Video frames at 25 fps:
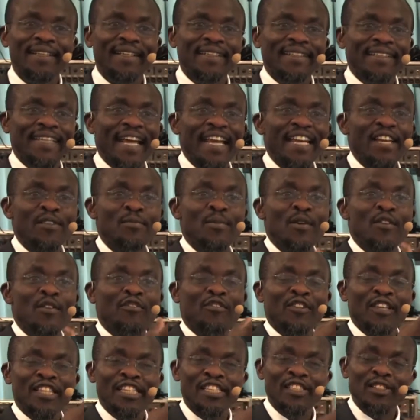Then He'll be
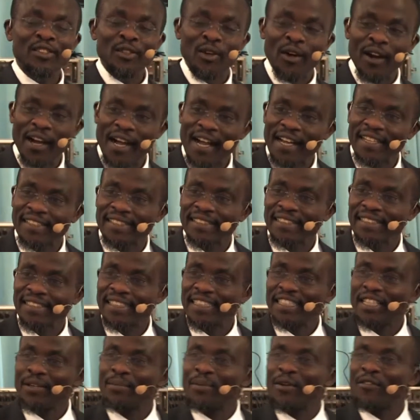feeding your heart.
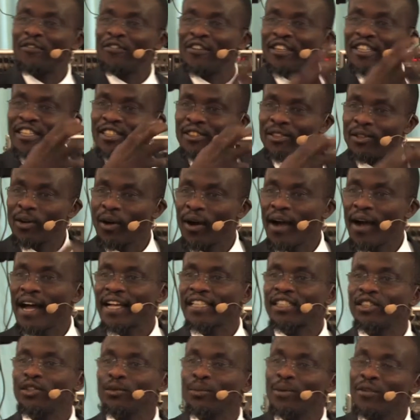He'll be feeding your heart.
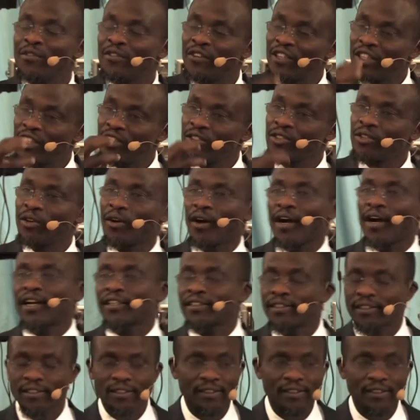He'll be feeding your heart.